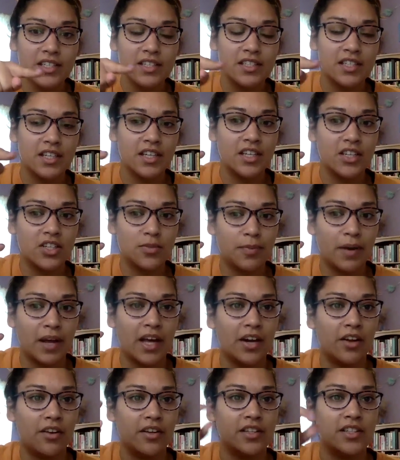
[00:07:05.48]
to each
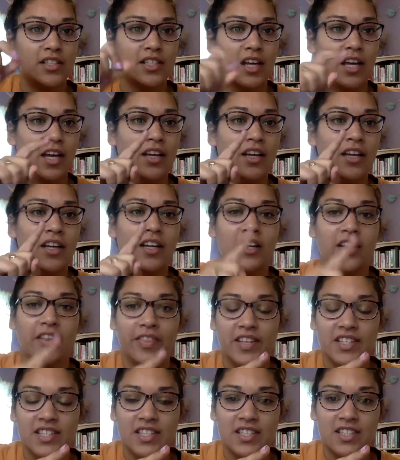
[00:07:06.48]
panel and say,
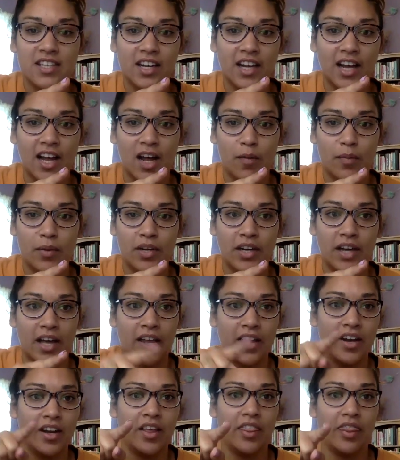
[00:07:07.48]
this is going to happen
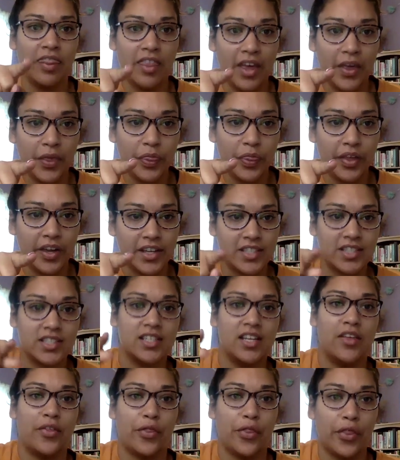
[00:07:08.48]
then
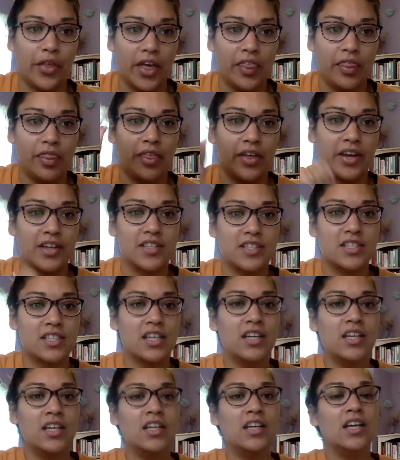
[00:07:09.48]
this, then this.
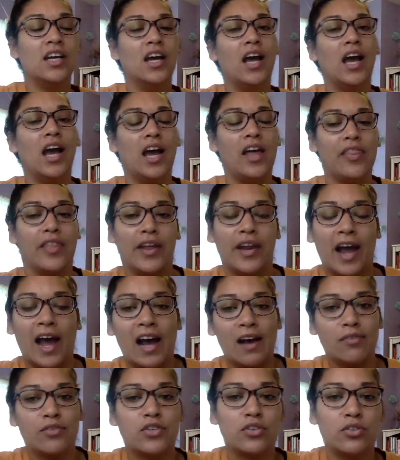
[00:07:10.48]
And then
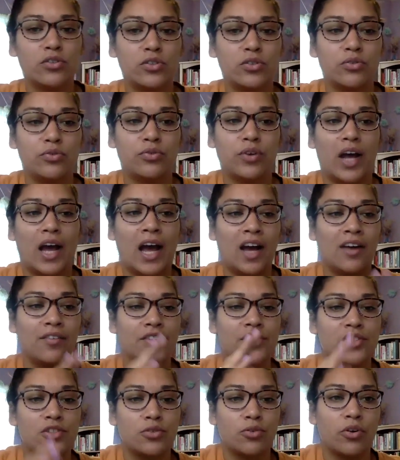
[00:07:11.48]
after you have a
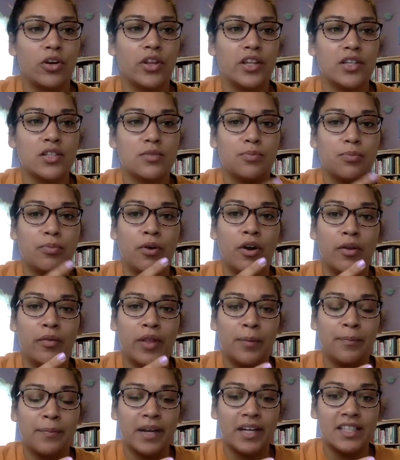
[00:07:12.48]
story
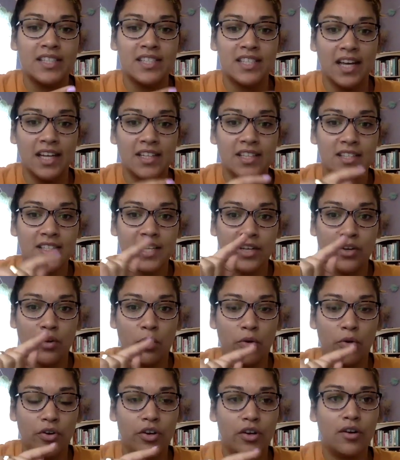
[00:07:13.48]
that makes sense in
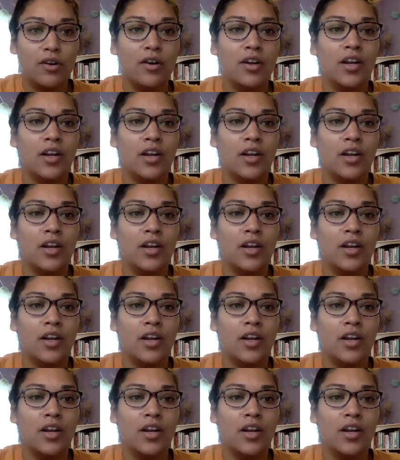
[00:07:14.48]
order,